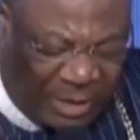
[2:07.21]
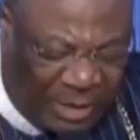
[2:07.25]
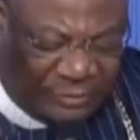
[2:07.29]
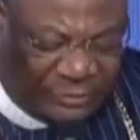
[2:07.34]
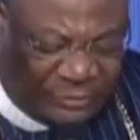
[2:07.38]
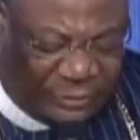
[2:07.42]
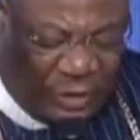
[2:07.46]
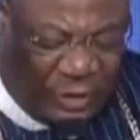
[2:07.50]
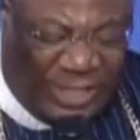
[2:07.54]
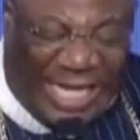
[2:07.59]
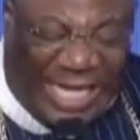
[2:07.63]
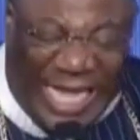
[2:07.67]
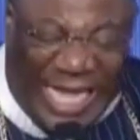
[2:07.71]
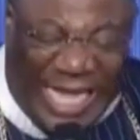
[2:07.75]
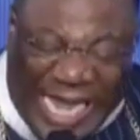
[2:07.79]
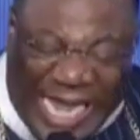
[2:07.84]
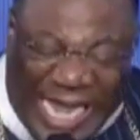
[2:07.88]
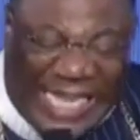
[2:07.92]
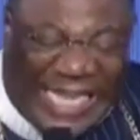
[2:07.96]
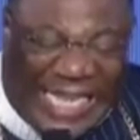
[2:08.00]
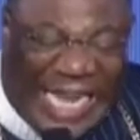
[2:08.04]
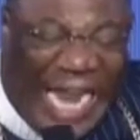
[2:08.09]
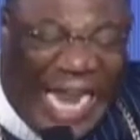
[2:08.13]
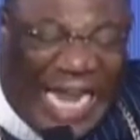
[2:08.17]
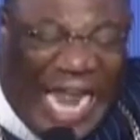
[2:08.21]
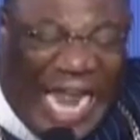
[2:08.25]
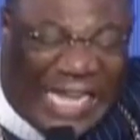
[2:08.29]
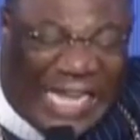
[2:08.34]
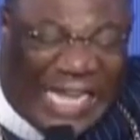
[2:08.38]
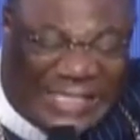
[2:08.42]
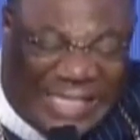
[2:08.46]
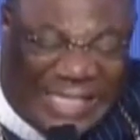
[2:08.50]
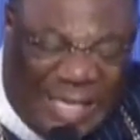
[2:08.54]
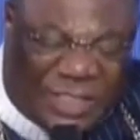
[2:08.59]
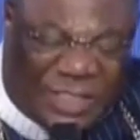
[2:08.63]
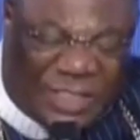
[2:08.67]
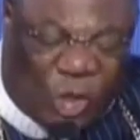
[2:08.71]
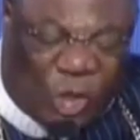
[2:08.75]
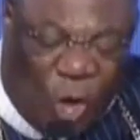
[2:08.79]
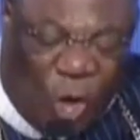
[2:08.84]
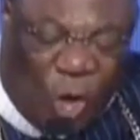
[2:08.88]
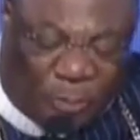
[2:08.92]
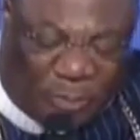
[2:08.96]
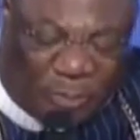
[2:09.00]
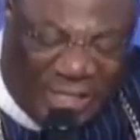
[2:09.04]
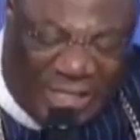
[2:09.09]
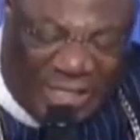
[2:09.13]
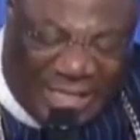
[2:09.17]
For he that has this
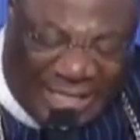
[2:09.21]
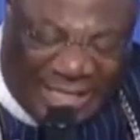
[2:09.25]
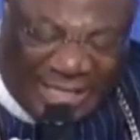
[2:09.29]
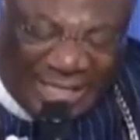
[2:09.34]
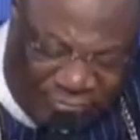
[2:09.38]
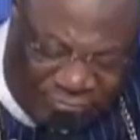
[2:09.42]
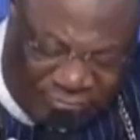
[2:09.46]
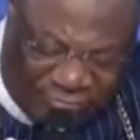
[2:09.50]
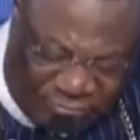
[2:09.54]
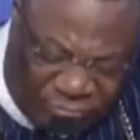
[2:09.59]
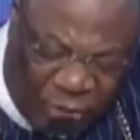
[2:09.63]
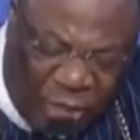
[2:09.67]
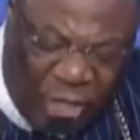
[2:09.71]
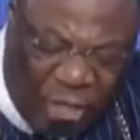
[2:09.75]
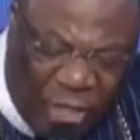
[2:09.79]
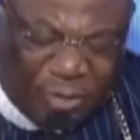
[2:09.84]
hope in him